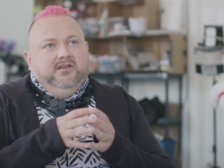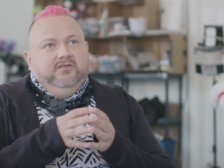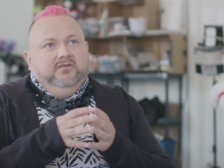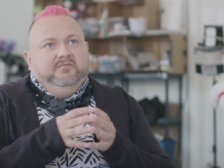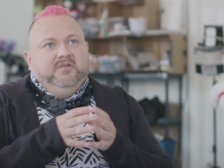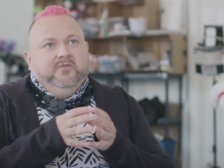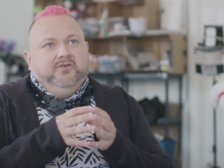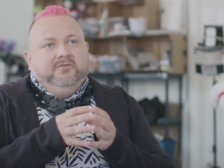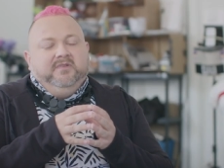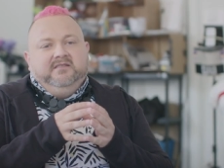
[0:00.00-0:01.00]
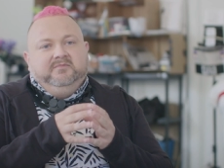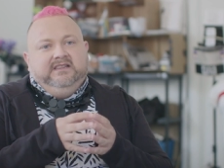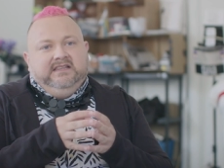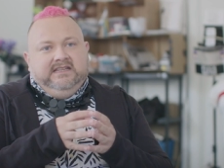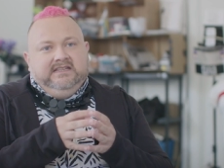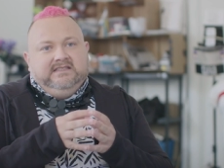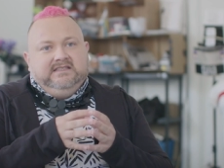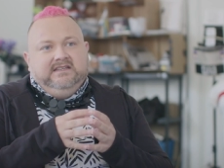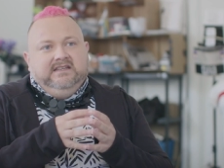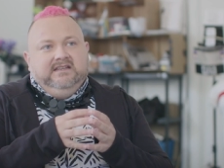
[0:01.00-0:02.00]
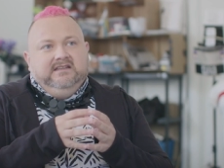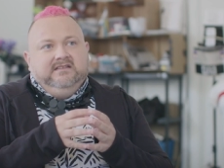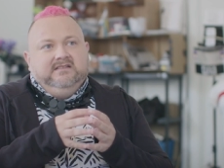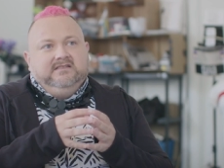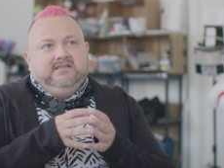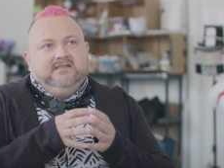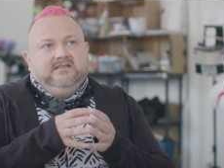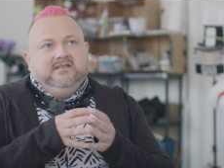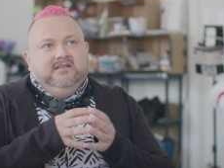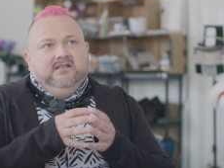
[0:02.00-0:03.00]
who have been murdered by the police, is